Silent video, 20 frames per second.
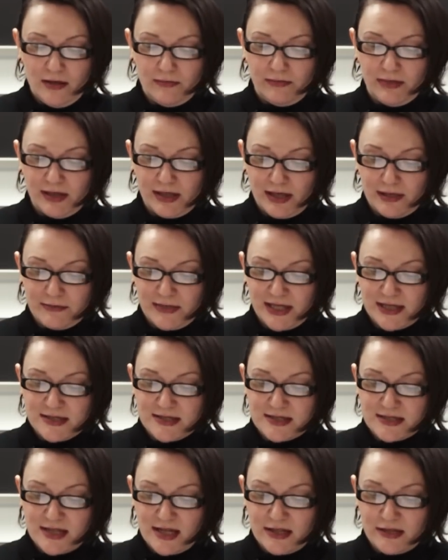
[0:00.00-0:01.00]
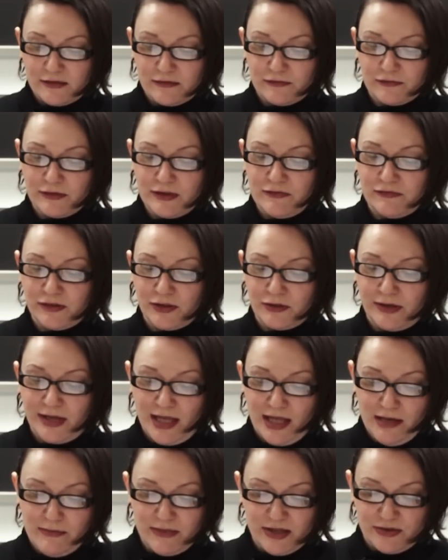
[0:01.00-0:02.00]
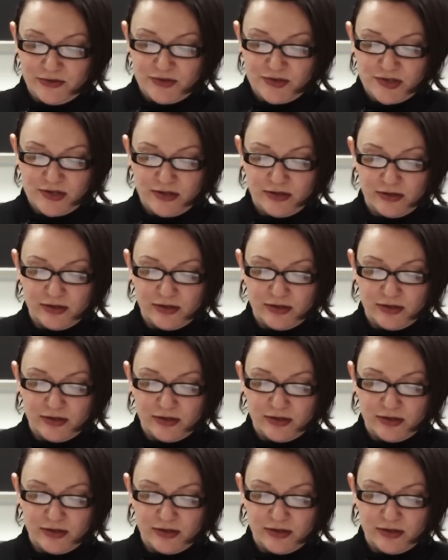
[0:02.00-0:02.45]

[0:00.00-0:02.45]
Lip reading: becoming instead a free-floating image